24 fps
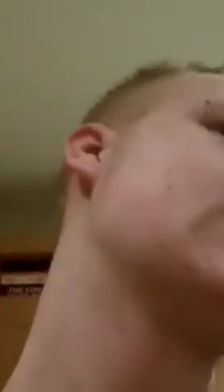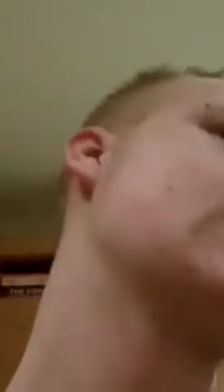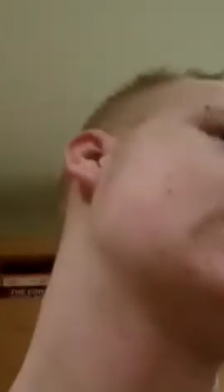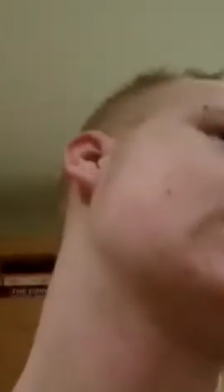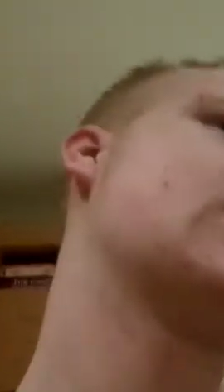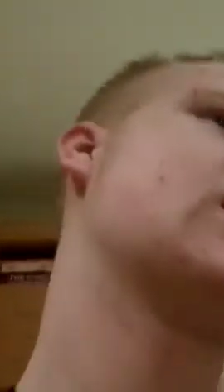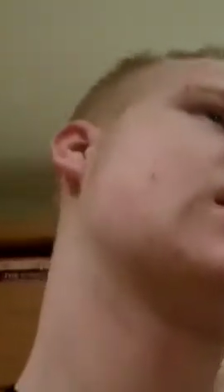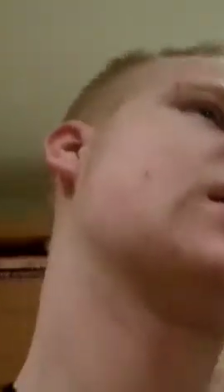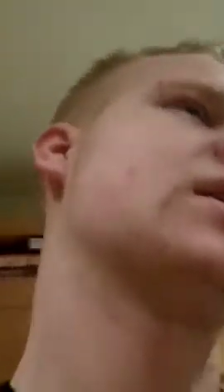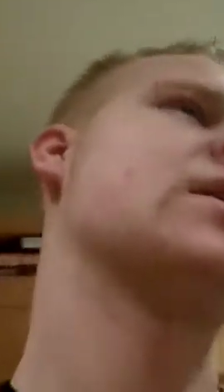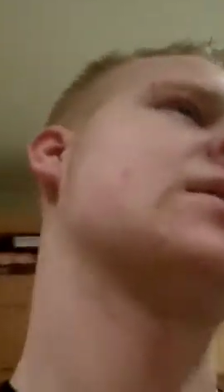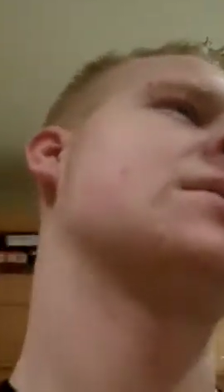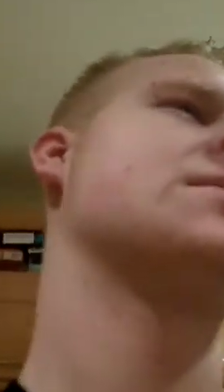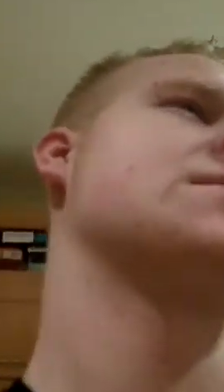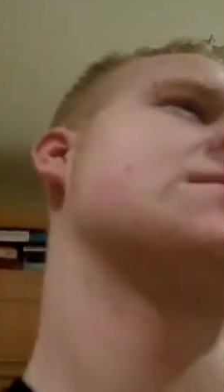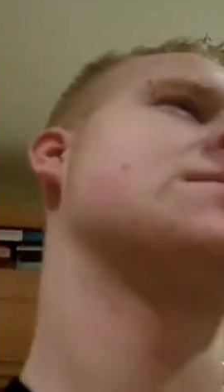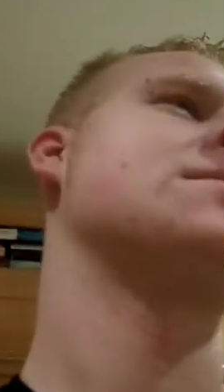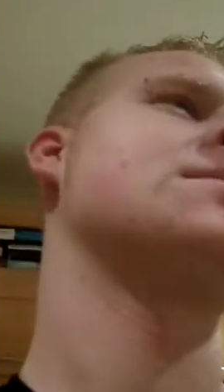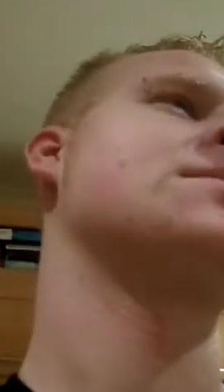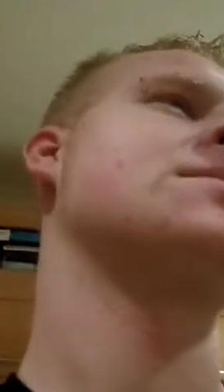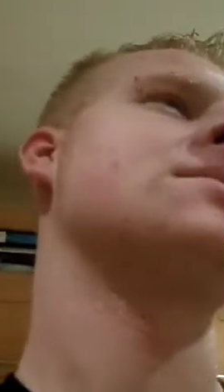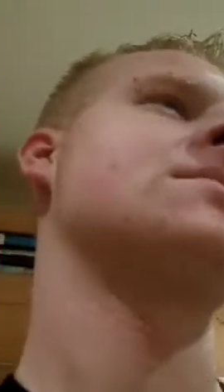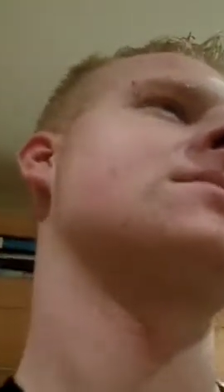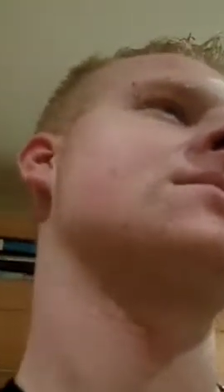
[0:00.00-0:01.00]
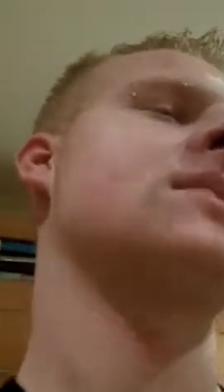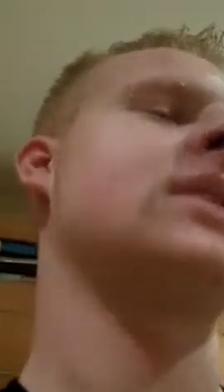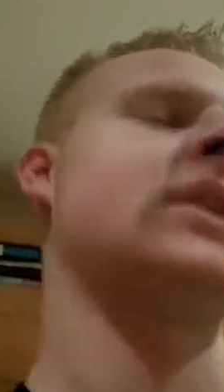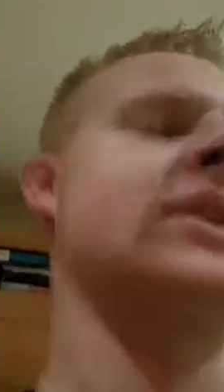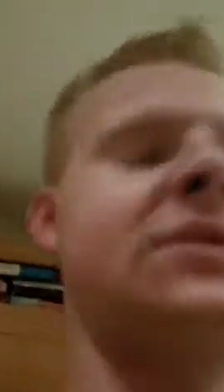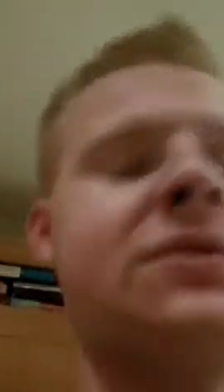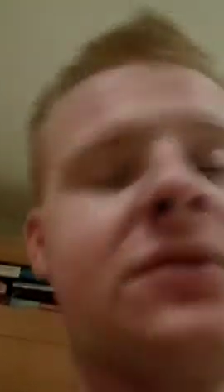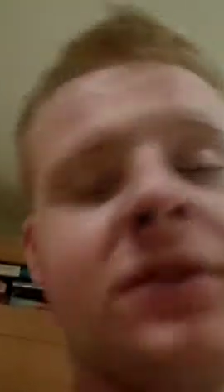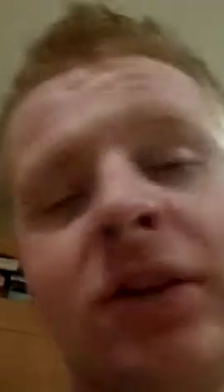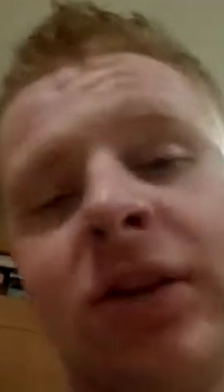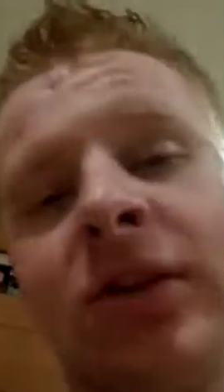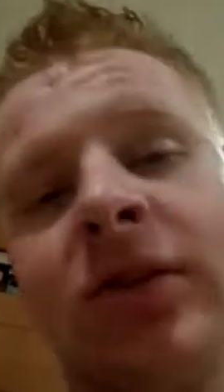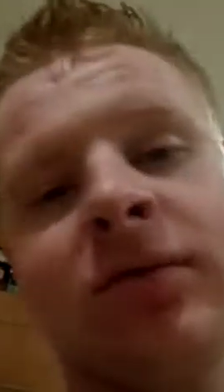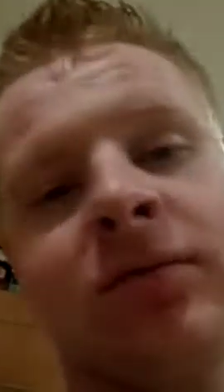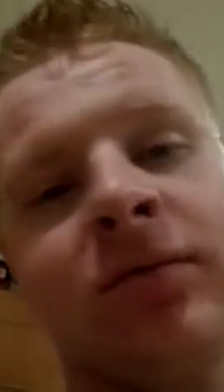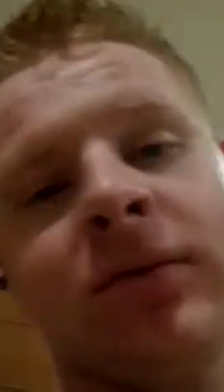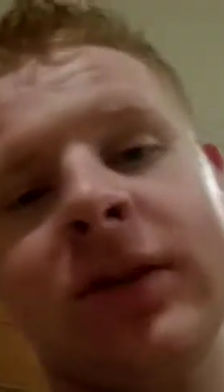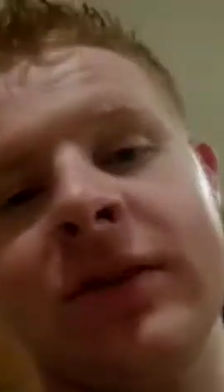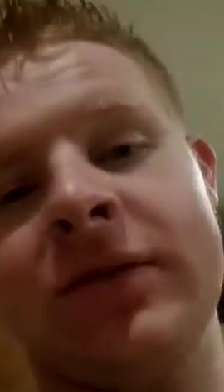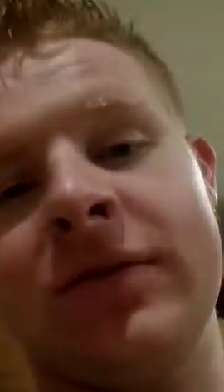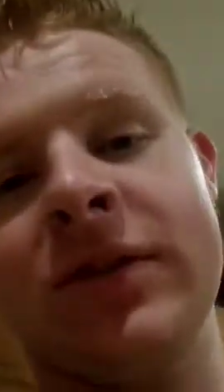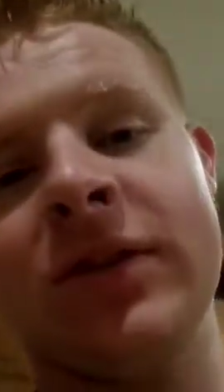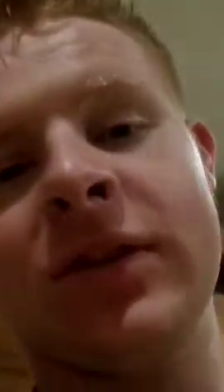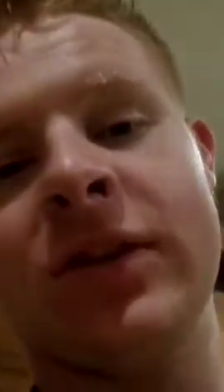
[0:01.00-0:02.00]
That's for you new.
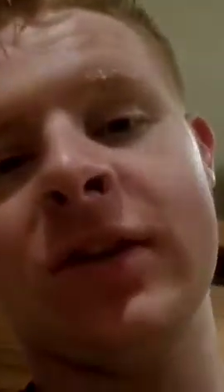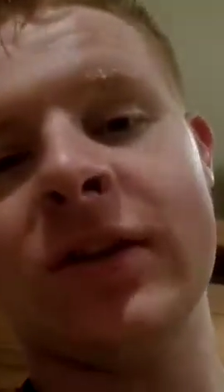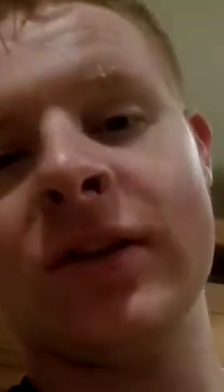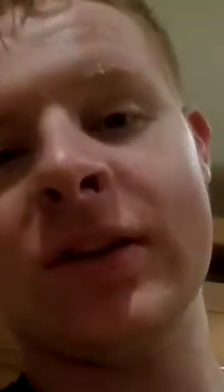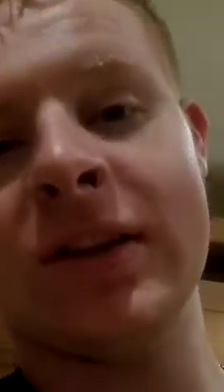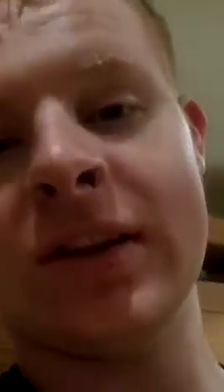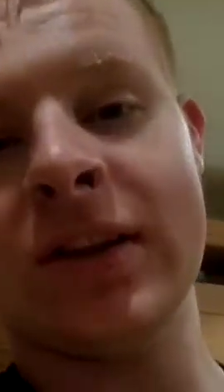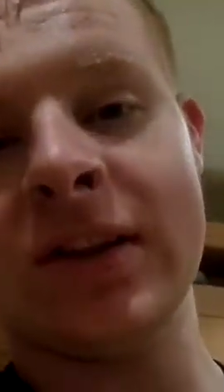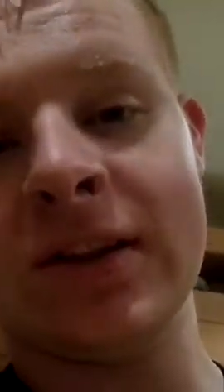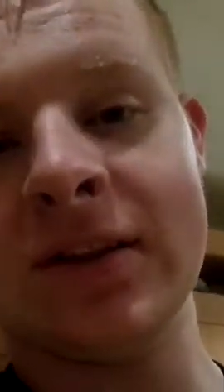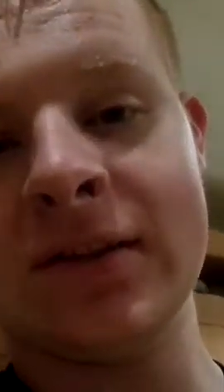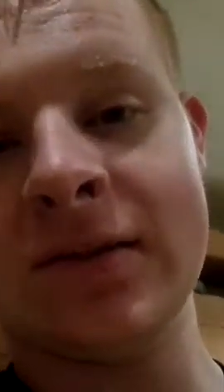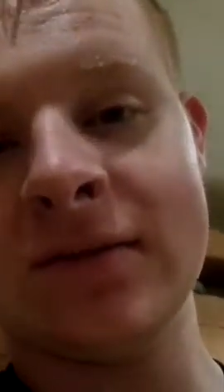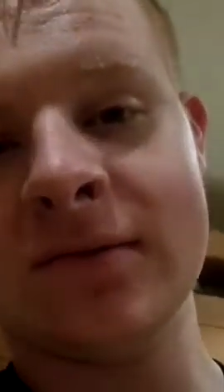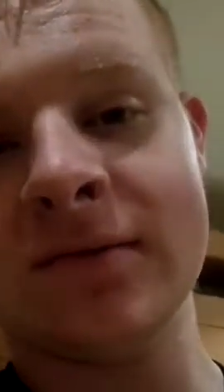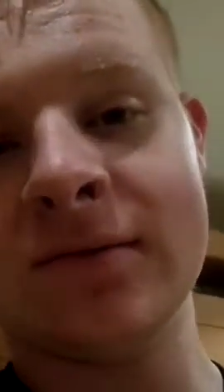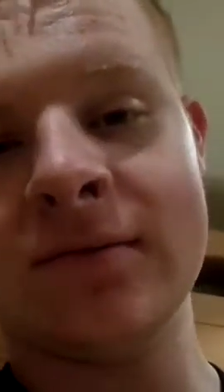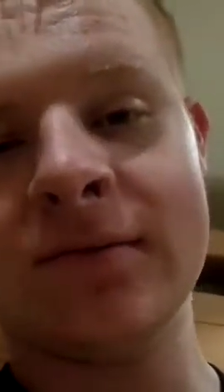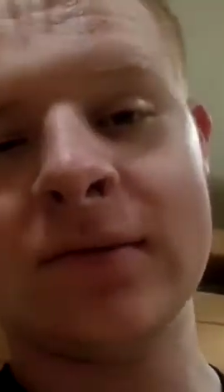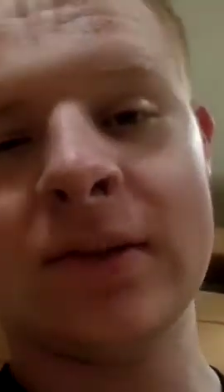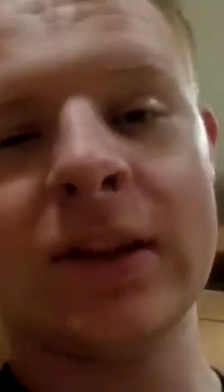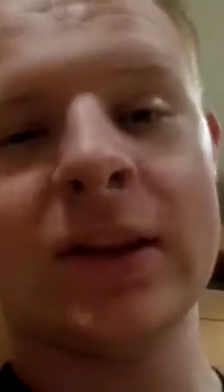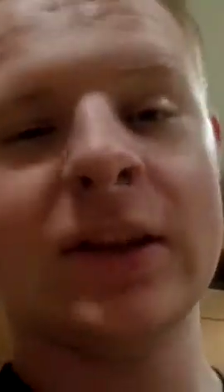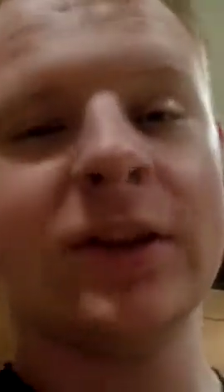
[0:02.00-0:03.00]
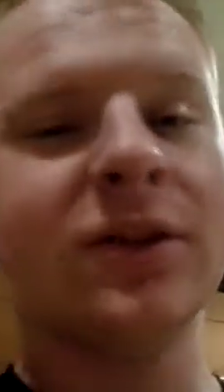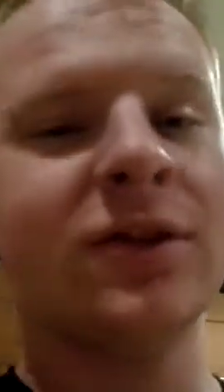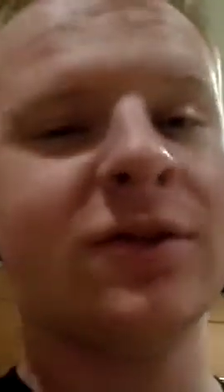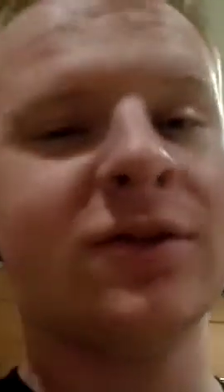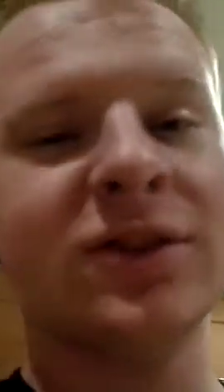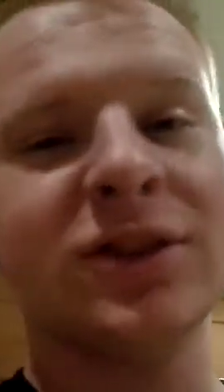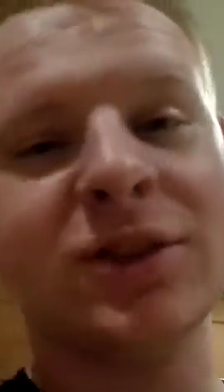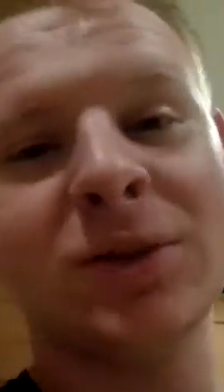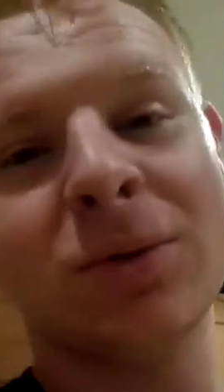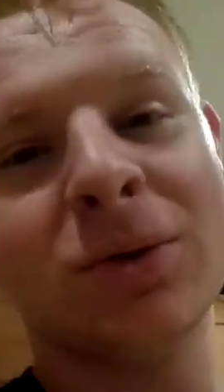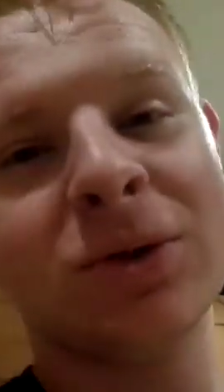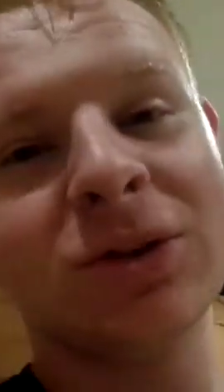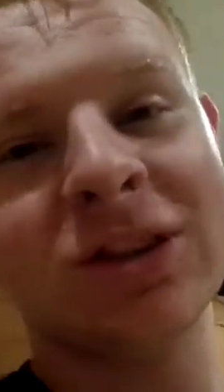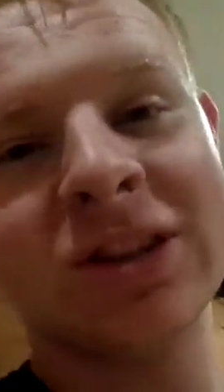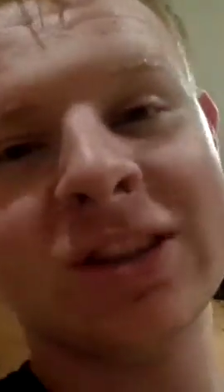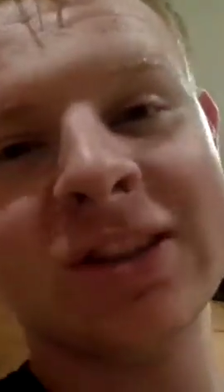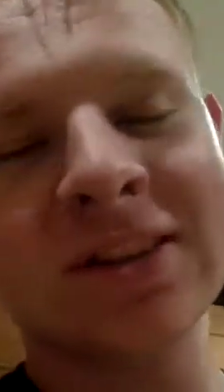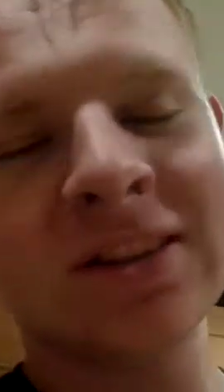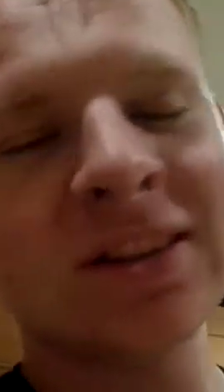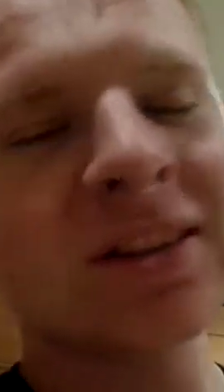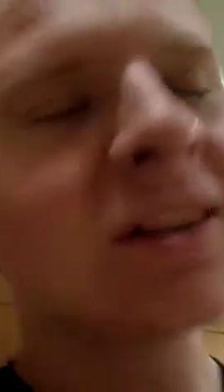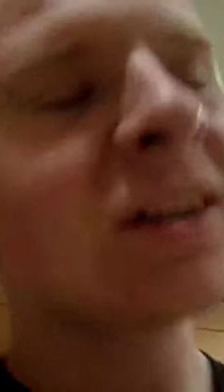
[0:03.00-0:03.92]
If you're not, then thank you for still watching.